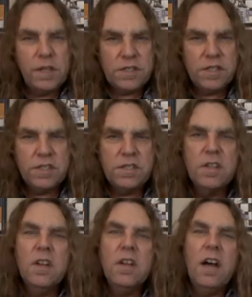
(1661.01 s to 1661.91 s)

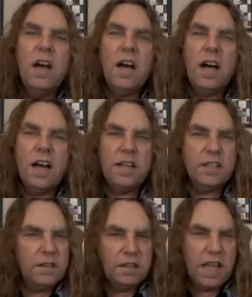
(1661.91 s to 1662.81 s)
fishes
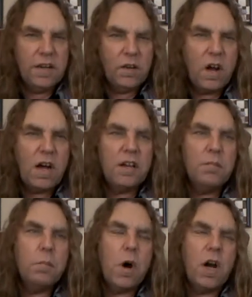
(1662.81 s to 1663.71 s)
later on
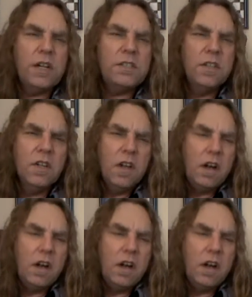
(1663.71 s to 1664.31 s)
in March.